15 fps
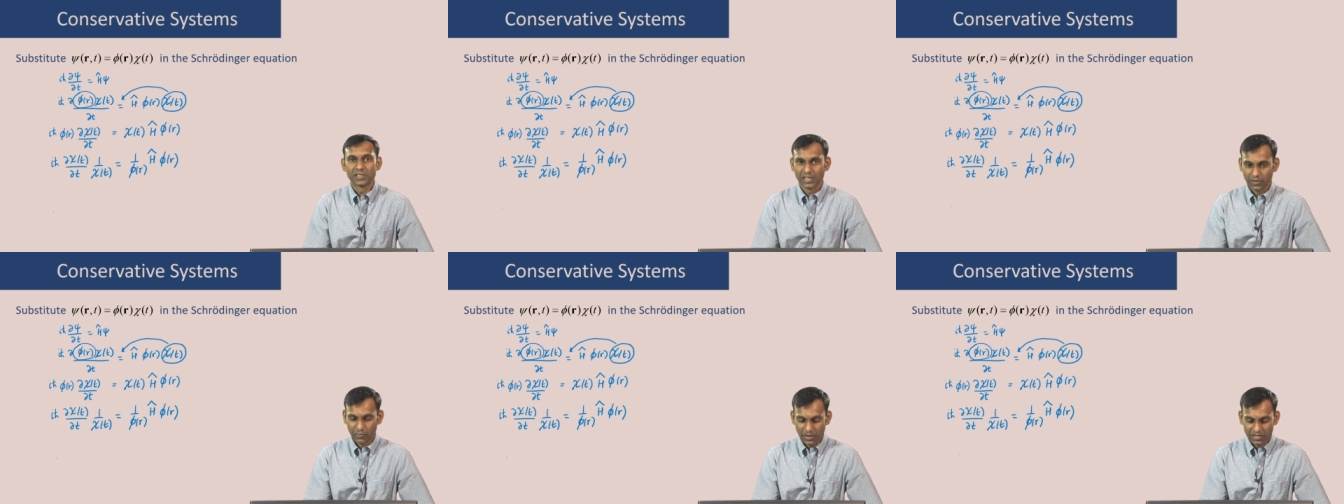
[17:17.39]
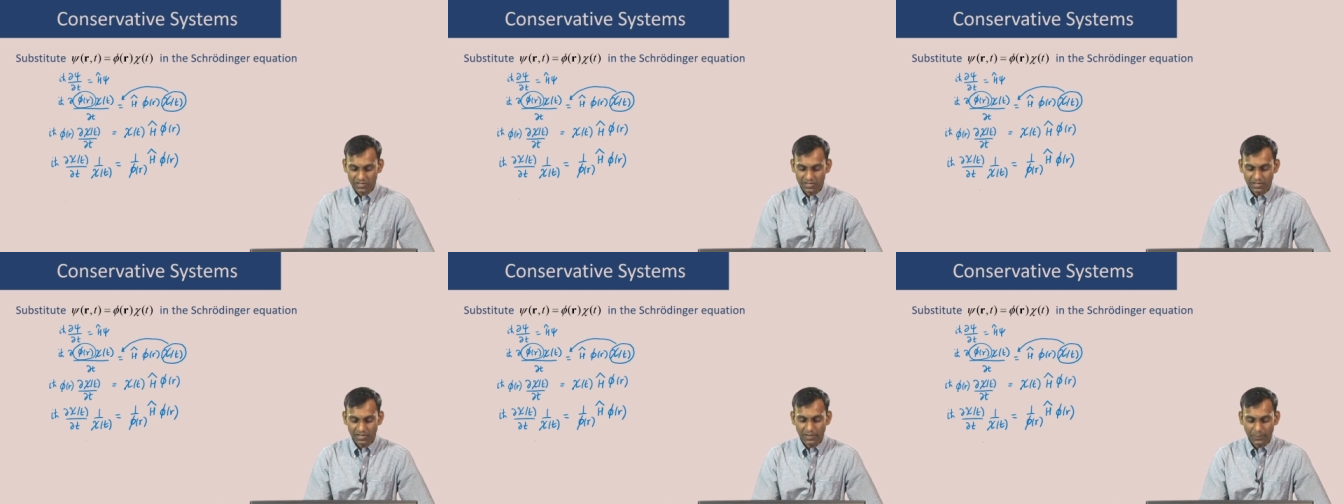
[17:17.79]
this
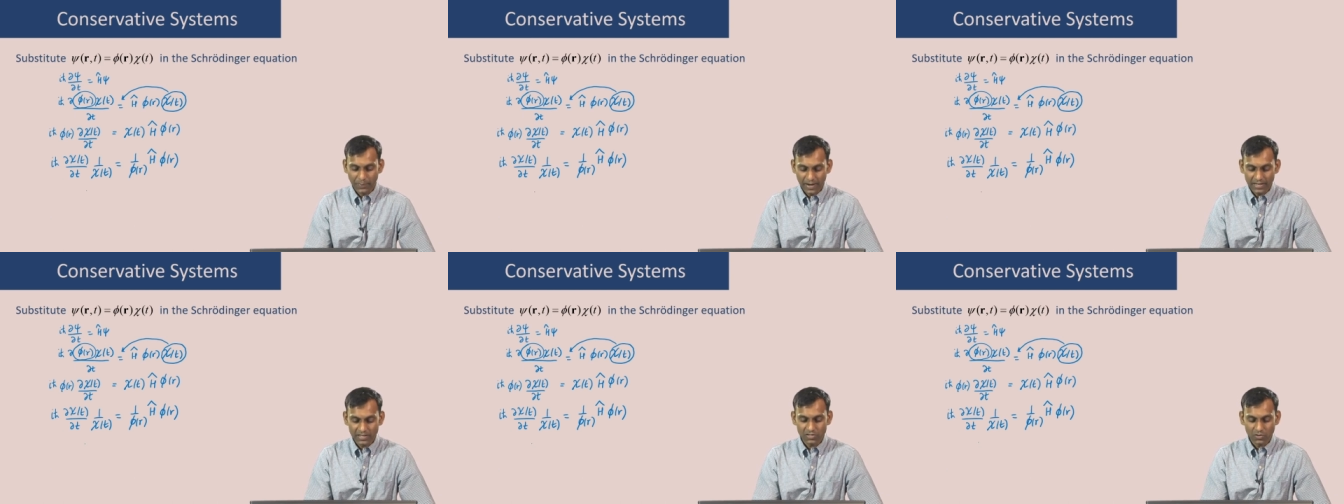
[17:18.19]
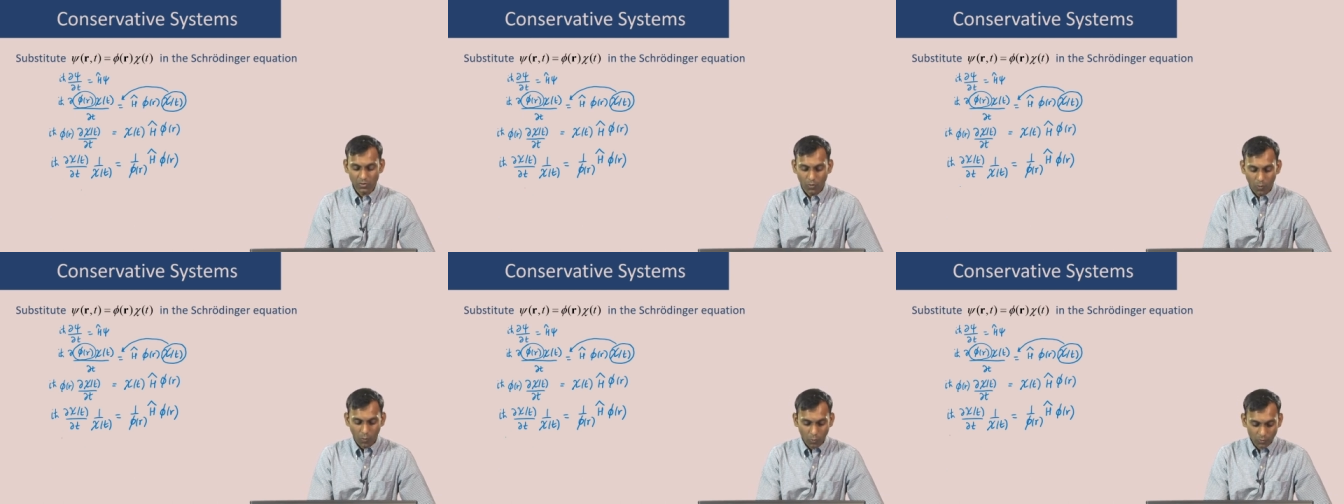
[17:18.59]
equation depends
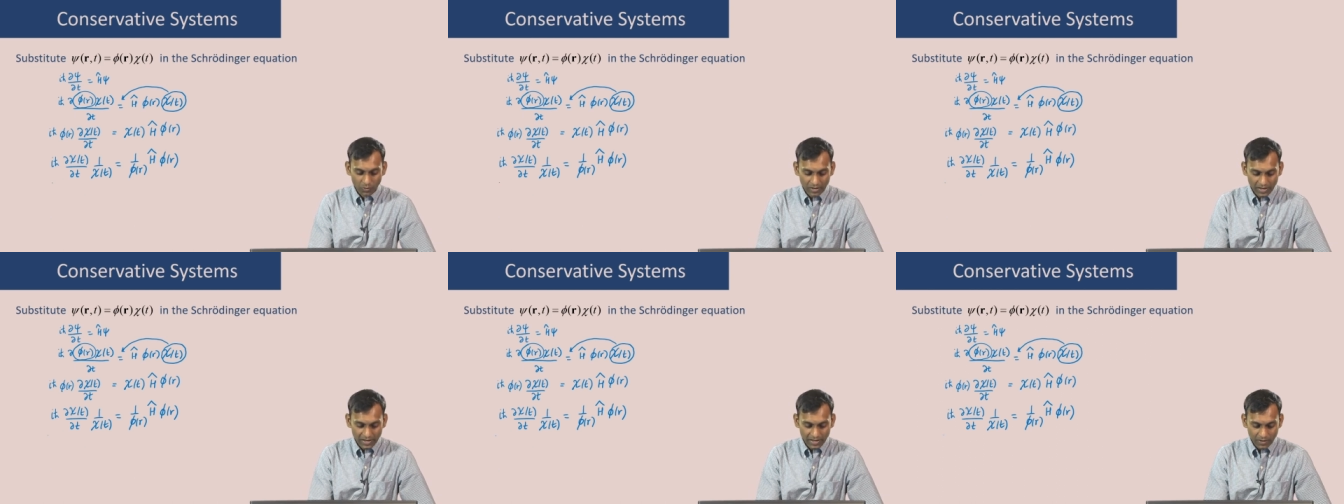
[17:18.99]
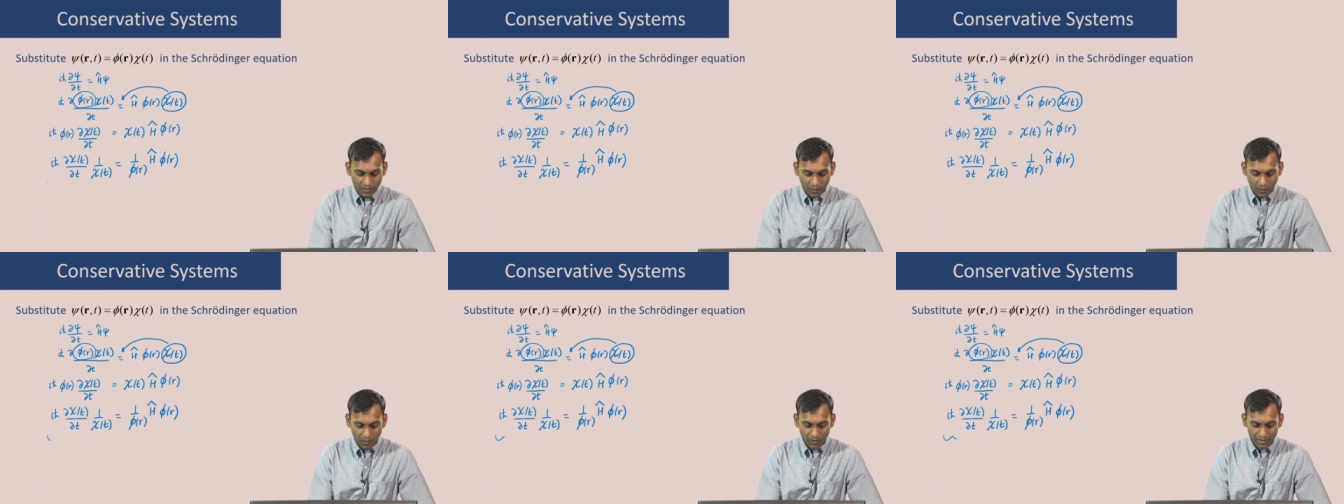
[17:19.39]
only
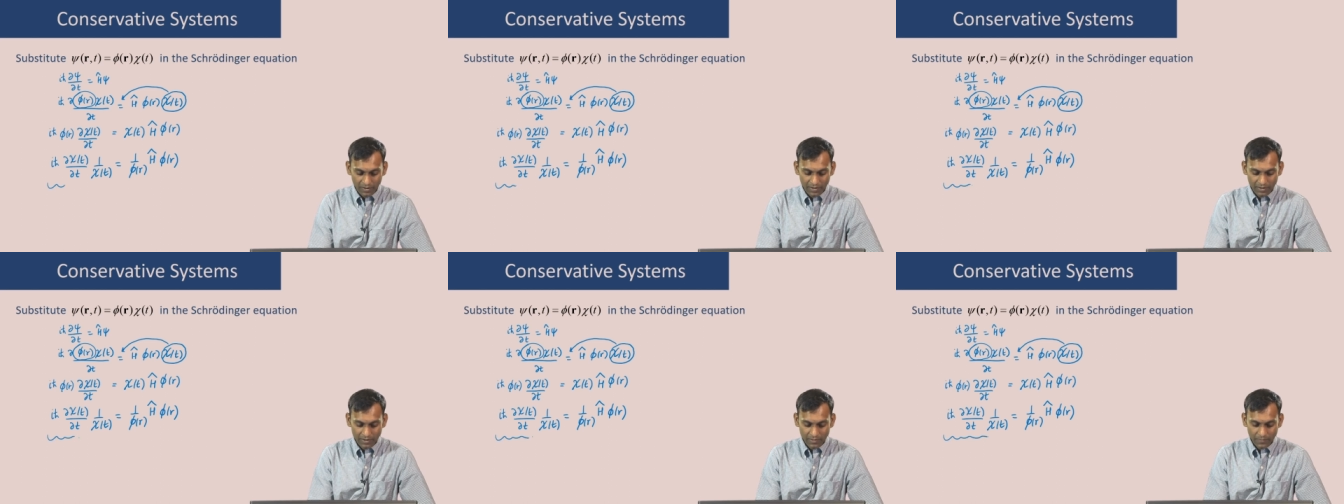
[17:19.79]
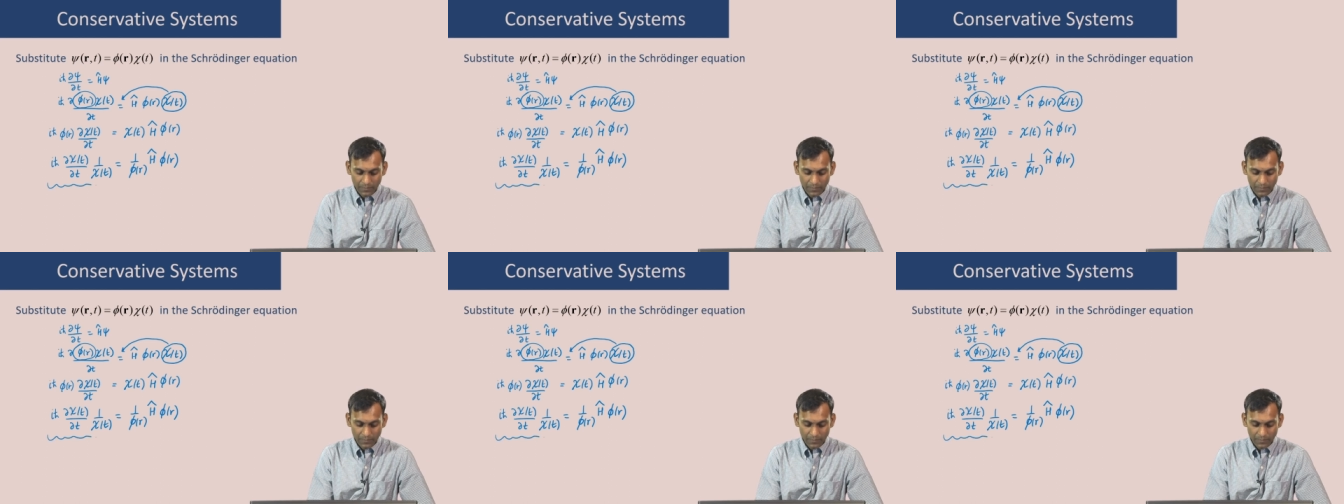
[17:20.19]
on